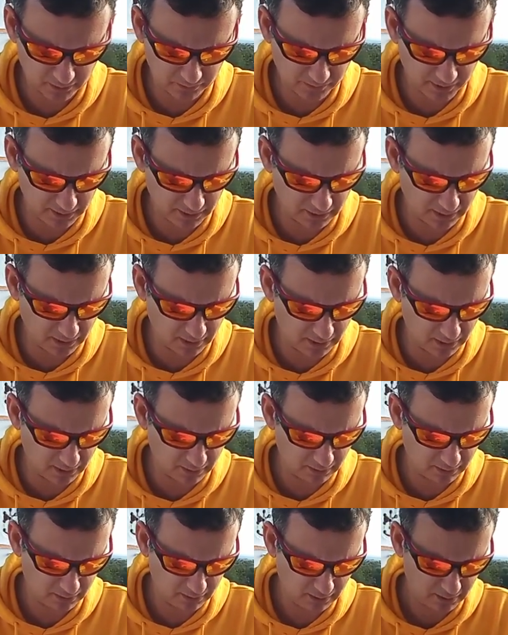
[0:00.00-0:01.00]
twenty
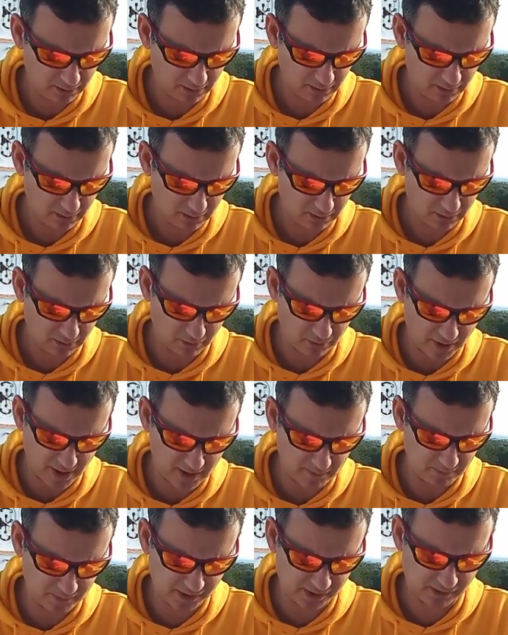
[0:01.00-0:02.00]

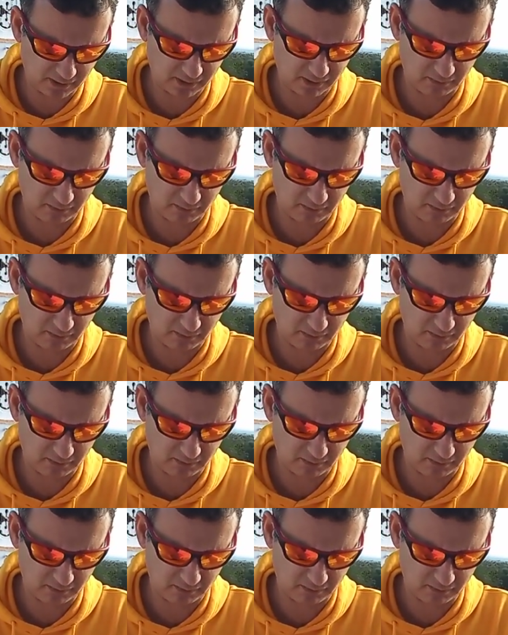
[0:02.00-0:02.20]
grams.